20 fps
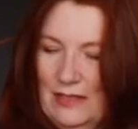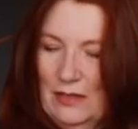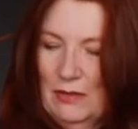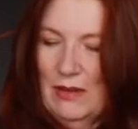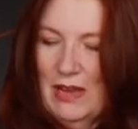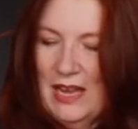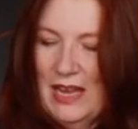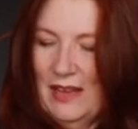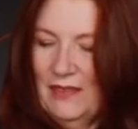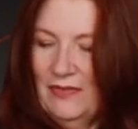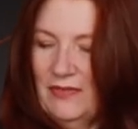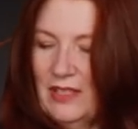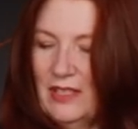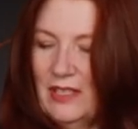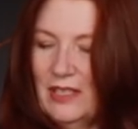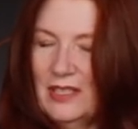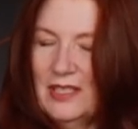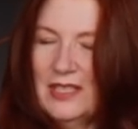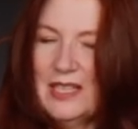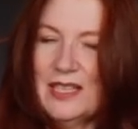Do I have to
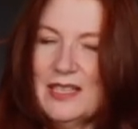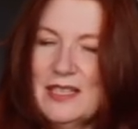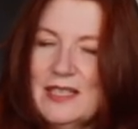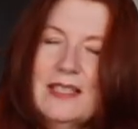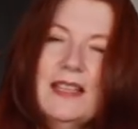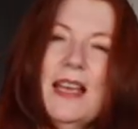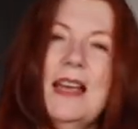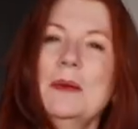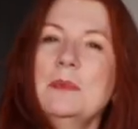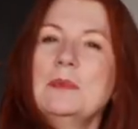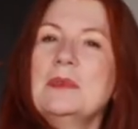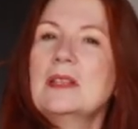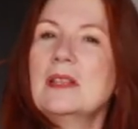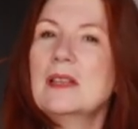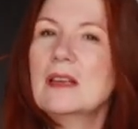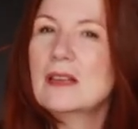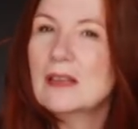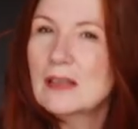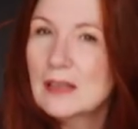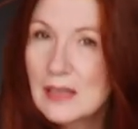just accept
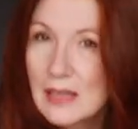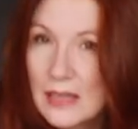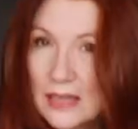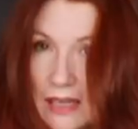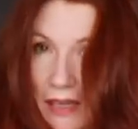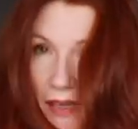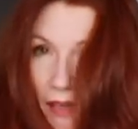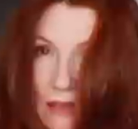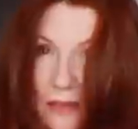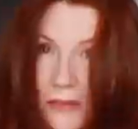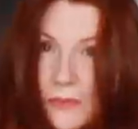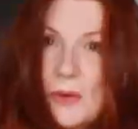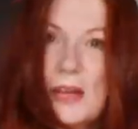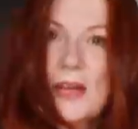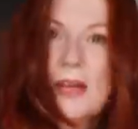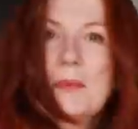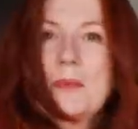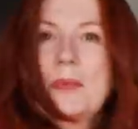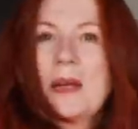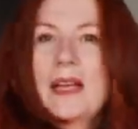that I can't
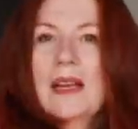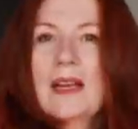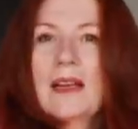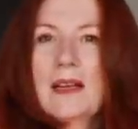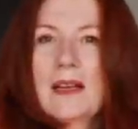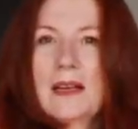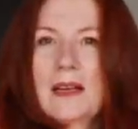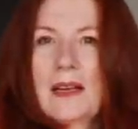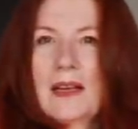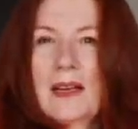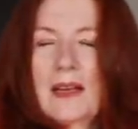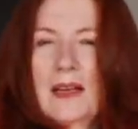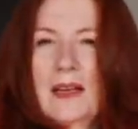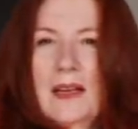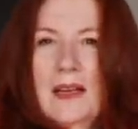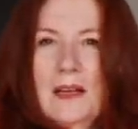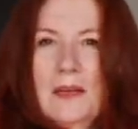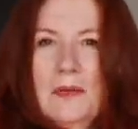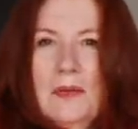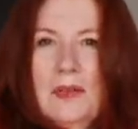wear pink
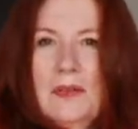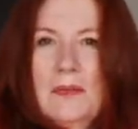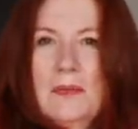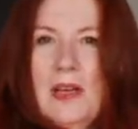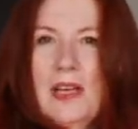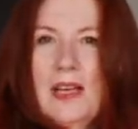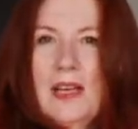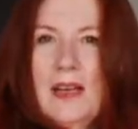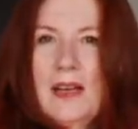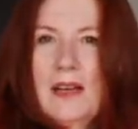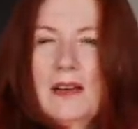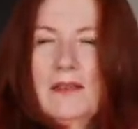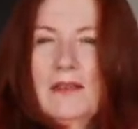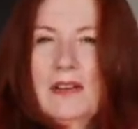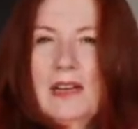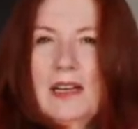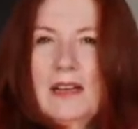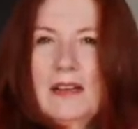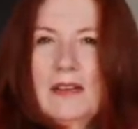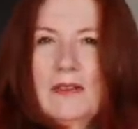with my
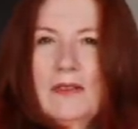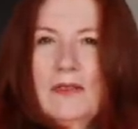colouring?